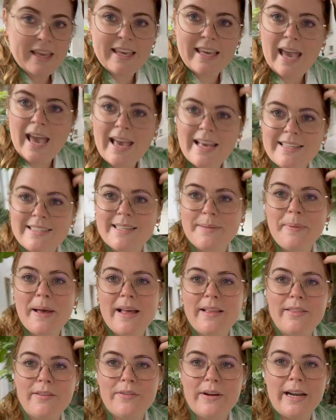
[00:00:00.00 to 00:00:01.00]
Yeah, it's
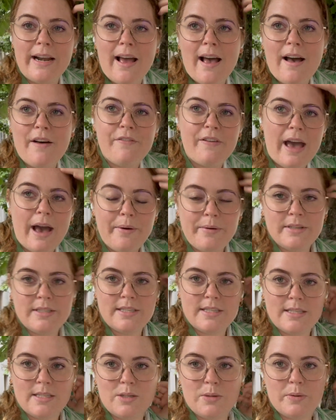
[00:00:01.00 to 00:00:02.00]
about 3.5 hours
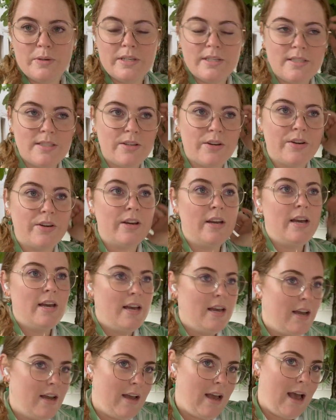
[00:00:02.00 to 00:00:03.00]
this tour. So
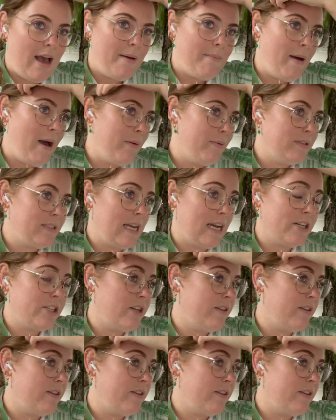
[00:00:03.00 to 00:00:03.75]
I was actually